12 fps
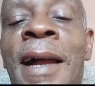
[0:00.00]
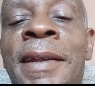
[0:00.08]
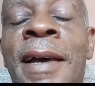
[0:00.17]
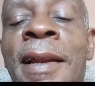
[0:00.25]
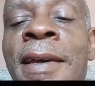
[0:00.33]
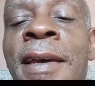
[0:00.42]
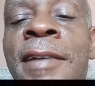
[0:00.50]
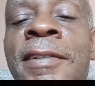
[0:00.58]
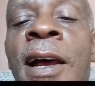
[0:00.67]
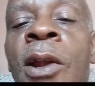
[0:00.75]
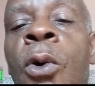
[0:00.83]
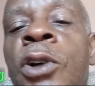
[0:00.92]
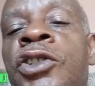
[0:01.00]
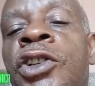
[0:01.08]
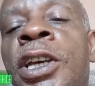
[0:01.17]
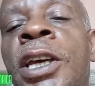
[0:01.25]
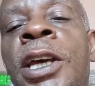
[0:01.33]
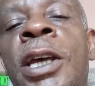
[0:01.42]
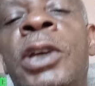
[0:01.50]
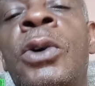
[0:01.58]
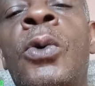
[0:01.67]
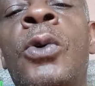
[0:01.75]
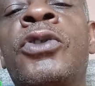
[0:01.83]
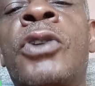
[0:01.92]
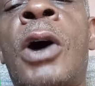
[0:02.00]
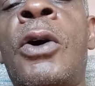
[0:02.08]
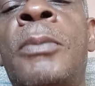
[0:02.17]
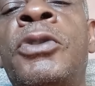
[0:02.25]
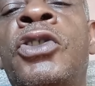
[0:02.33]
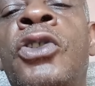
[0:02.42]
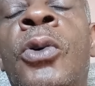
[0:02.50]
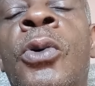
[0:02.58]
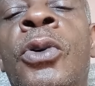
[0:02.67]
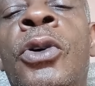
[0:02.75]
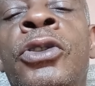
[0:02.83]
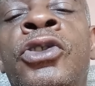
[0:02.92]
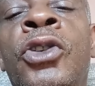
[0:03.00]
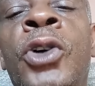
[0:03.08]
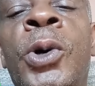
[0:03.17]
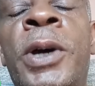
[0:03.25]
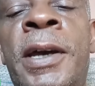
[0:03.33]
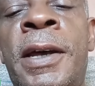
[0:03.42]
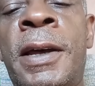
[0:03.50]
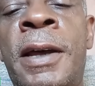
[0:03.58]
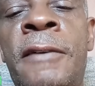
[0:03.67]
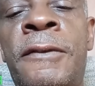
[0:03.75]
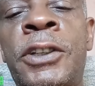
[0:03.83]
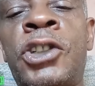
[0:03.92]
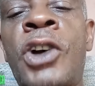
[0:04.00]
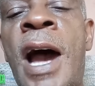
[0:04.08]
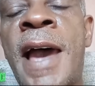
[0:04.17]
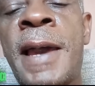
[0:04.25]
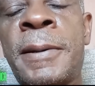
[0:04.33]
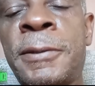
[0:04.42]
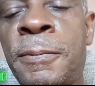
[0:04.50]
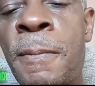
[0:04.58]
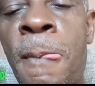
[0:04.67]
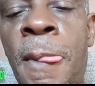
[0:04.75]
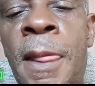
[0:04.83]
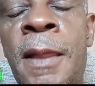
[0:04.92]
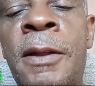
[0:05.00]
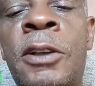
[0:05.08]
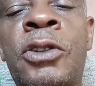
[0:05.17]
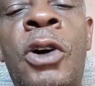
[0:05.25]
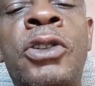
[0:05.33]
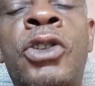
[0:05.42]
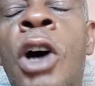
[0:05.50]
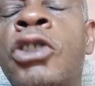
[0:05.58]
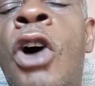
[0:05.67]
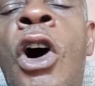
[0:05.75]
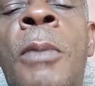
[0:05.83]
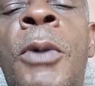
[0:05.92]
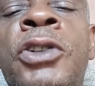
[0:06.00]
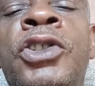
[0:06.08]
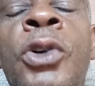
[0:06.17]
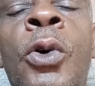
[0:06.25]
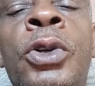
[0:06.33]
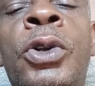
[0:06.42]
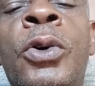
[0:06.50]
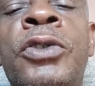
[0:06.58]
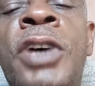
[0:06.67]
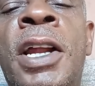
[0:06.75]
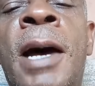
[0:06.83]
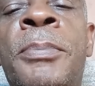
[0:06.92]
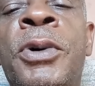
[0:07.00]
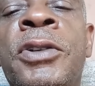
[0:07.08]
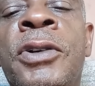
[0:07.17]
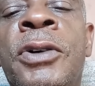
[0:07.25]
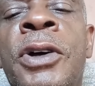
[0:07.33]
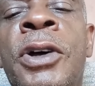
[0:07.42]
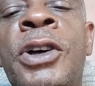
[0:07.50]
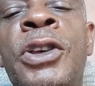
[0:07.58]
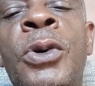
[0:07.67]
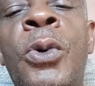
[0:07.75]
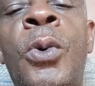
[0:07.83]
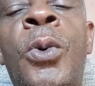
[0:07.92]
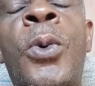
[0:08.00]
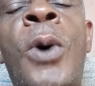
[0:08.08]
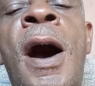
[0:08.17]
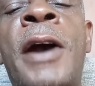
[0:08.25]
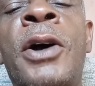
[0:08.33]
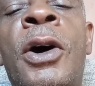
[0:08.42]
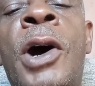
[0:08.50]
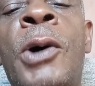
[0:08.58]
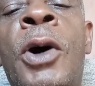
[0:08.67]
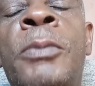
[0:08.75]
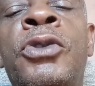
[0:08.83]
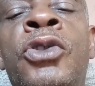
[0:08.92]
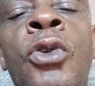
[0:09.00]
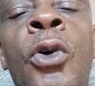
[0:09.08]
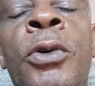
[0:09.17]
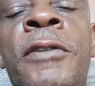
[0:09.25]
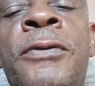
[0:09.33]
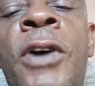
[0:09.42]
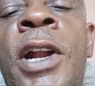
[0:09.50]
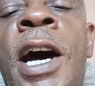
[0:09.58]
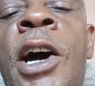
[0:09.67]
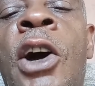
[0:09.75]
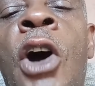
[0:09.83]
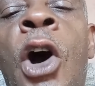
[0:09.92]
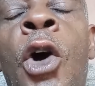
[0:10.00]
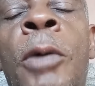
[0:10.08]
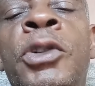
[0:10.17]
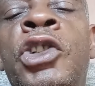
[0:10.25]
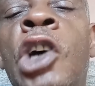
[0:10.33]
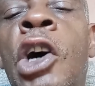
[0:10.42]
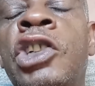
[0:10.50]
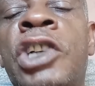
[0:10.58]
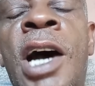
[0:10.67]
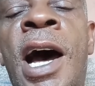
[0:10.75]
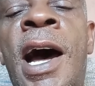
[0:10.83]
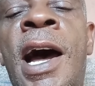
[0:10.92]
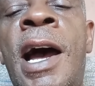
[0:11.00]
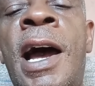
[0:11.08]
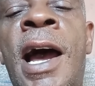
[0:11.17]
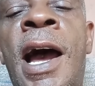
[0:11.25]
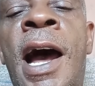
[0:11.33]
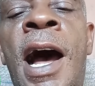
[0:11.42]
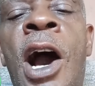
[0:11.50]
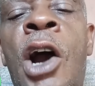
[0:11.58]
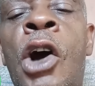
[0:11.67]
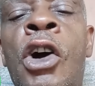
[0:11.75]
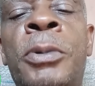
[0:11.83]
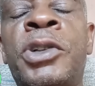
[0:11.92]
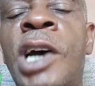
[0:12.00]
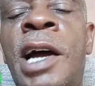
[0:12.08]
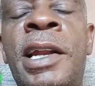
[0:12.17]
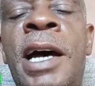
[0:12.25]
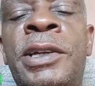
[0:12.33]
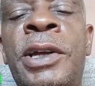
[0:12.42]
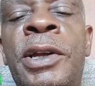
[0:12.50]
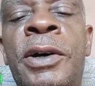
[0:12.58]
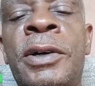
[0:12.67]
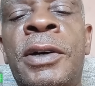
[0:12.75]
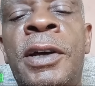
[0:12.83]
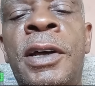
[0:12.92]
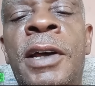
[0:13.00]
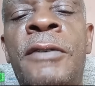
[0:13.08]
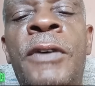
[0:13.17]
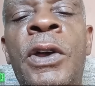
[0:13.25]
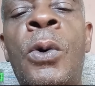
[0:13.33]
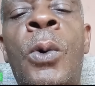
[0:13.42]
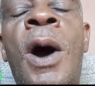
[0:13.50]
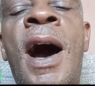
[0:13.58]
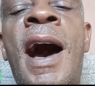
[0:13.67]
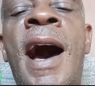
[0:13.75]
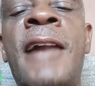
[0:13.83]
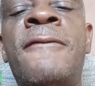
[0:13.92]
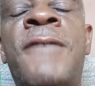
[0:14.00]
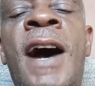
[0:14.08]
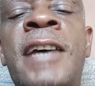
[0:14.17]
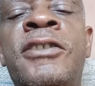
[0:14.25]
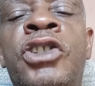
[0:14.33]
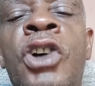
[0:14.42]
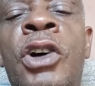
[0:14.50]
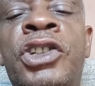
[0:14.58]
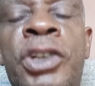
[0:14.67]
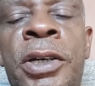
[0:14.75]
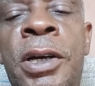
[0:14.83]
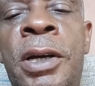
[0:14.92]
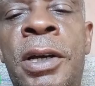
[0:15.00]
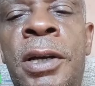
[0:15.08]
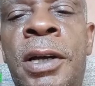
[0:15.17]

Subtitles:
a cartel case alone she use corrupt jury for trial. So judge how much youth you send a prison. You and your corrupt jury friend and corrupt judge. Cause a corruption that you know. For you advise judge.